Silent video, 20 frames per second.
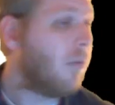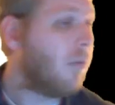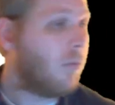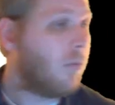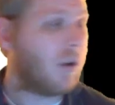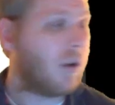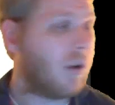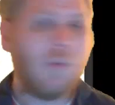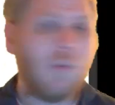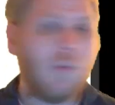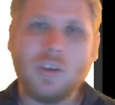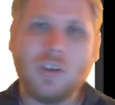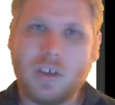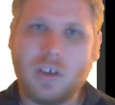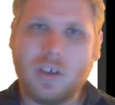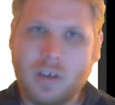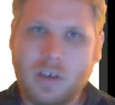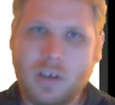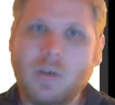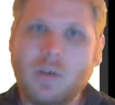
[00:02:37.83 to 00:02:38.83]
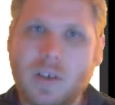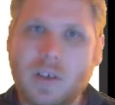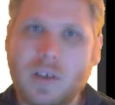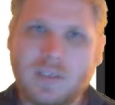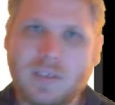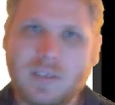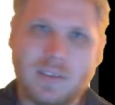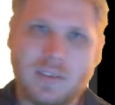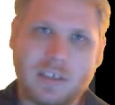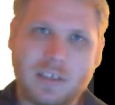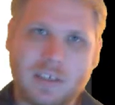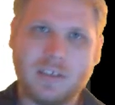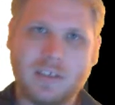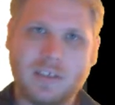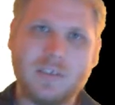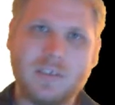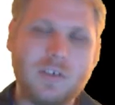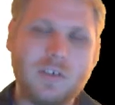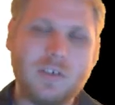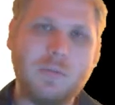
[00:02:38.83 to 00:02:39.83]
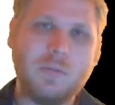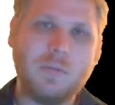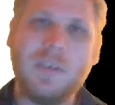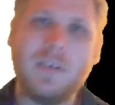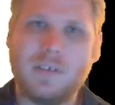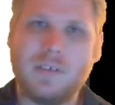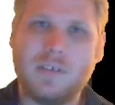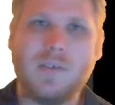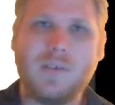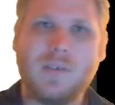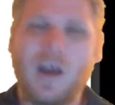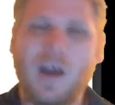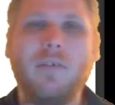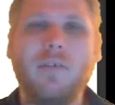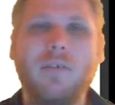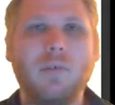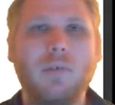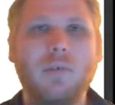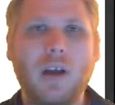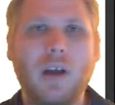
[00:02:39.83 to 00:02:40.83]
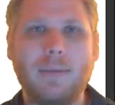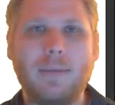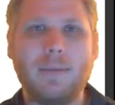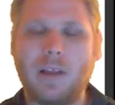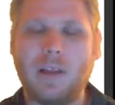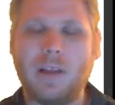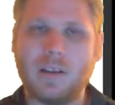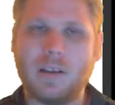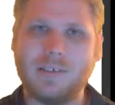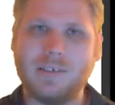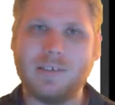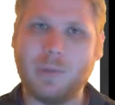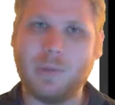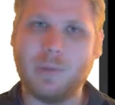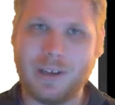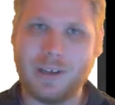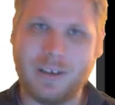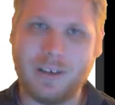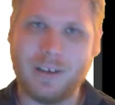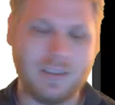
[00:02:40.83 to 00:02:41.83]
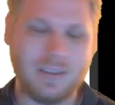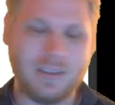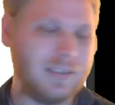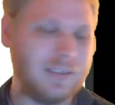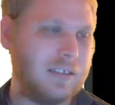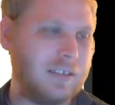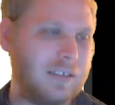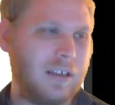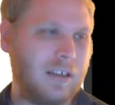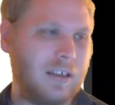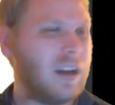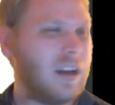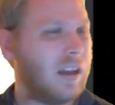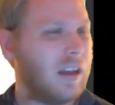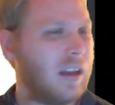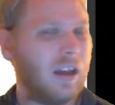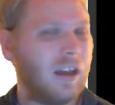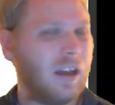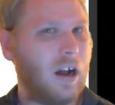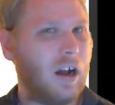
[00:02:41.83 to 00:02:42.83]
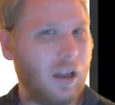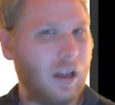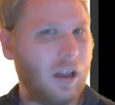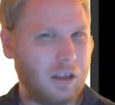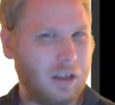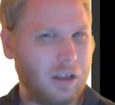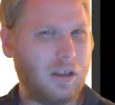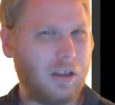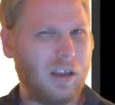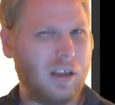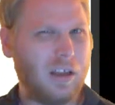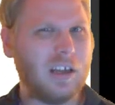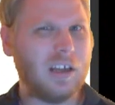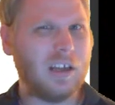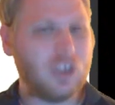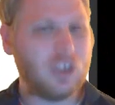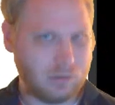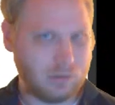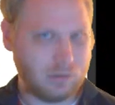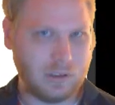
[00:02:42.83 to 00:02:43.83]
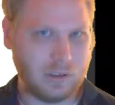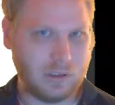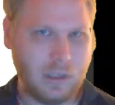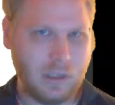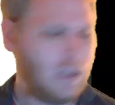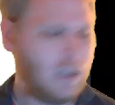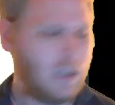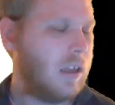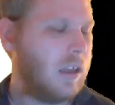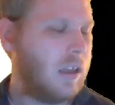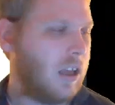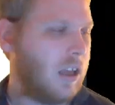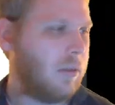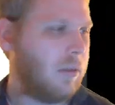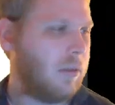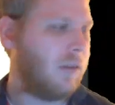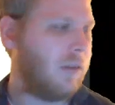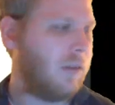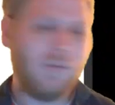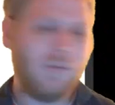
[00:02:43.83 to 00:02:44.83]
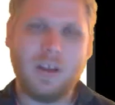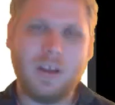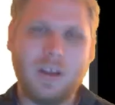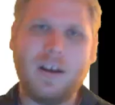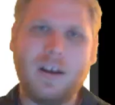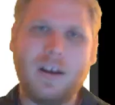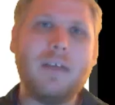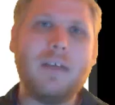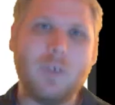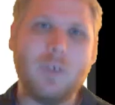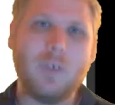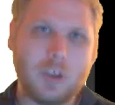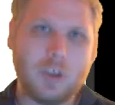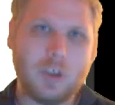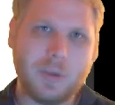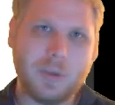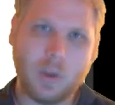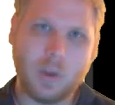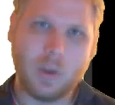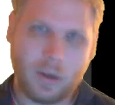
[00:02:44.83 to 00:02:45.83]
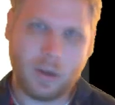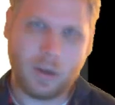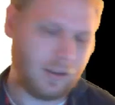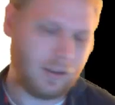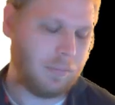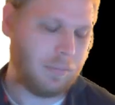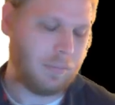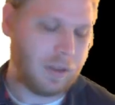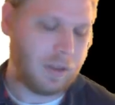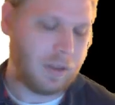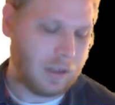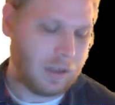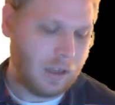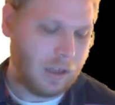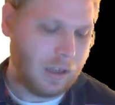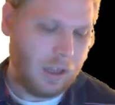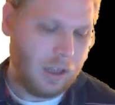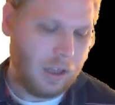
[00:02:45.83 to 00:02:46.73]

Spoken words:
What I want you to notice is that these two pieces of software have a lot of similarities initially. They diverge pretty quickly, but they